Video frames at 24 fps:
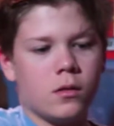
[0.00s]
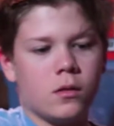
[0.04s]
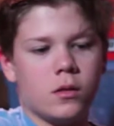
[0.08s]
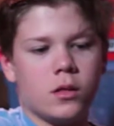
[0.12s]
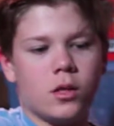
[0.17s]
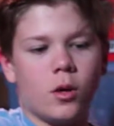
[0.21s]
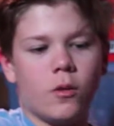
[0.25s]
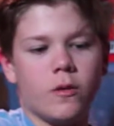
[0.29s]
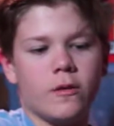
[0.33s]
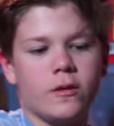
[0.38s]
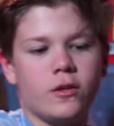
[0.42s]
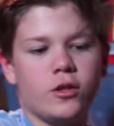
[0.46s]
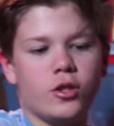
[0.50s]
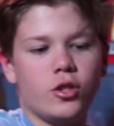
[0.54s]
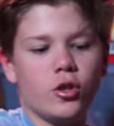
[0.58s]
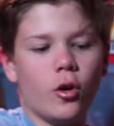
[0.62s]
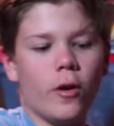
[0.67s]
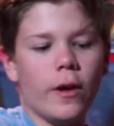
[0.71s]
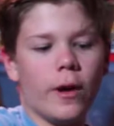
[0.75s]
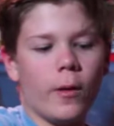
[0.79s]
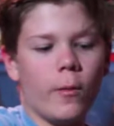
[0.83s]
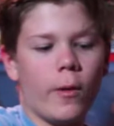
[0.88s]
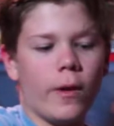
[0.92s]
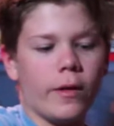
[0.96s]
So
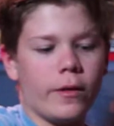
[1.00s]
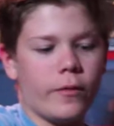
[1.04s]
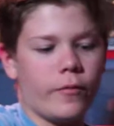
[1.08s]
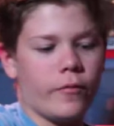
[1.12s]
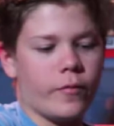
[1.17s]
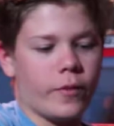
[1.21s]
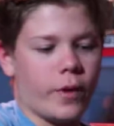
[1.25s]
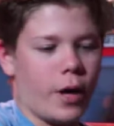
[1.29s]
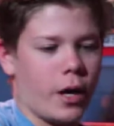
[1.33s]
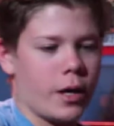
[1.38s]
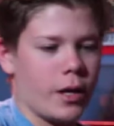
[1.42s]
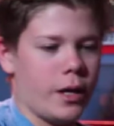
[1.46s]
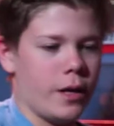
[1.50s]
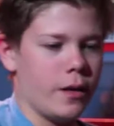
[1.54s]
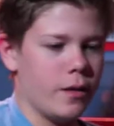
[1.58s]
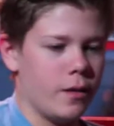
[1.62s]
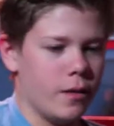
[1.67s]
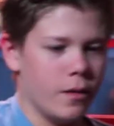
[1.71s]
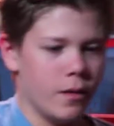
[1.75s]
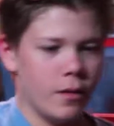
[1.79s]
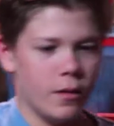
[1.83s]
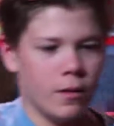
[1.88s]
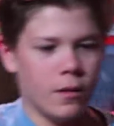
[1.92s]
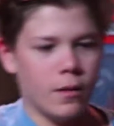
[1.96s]
enjoy it while you've got it.
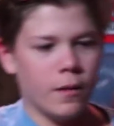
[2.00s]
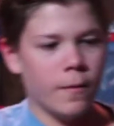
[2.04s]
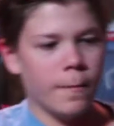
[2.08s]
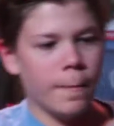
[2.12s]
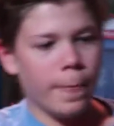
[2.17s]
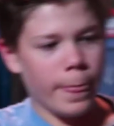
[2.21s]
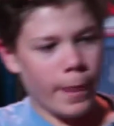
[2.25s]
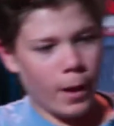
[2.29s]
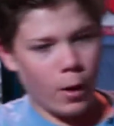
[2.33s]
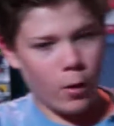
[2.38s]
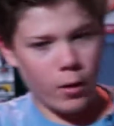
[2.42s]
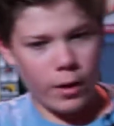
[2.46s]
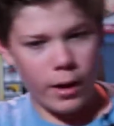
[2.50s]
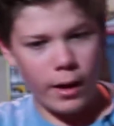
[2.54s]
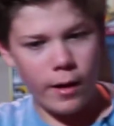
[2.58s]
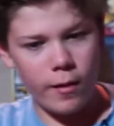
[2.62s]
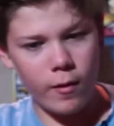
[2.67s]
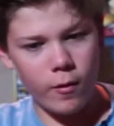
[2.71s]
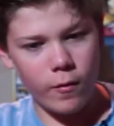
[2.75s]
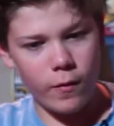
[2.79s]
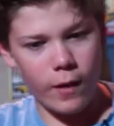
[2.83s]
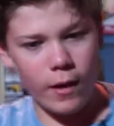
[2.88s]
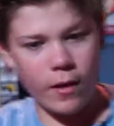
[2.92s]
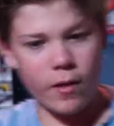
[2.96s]
Okay,
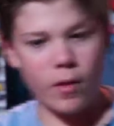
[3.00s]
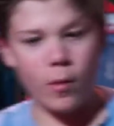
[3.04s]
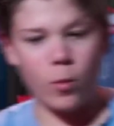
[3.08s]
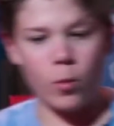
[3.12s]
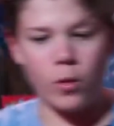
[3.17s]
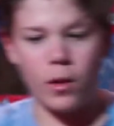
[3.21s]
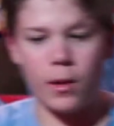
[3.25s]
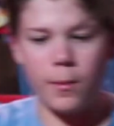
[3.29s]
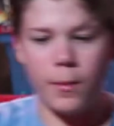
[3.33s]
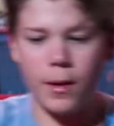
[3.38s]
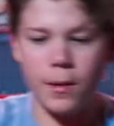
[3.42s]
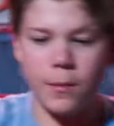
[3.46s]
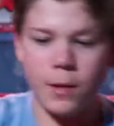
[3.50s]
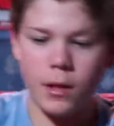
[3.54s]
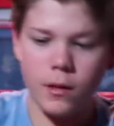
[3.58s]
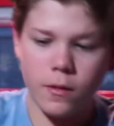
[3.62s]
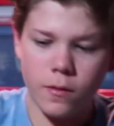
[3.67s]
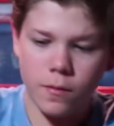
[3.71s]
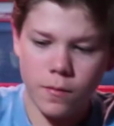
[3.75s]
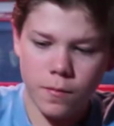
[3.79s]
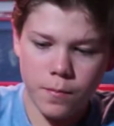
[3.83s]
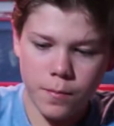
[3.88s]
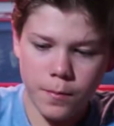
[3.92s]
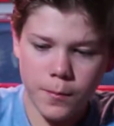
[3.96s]
so that's the woolly
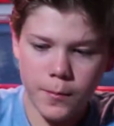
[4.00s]
mammoth.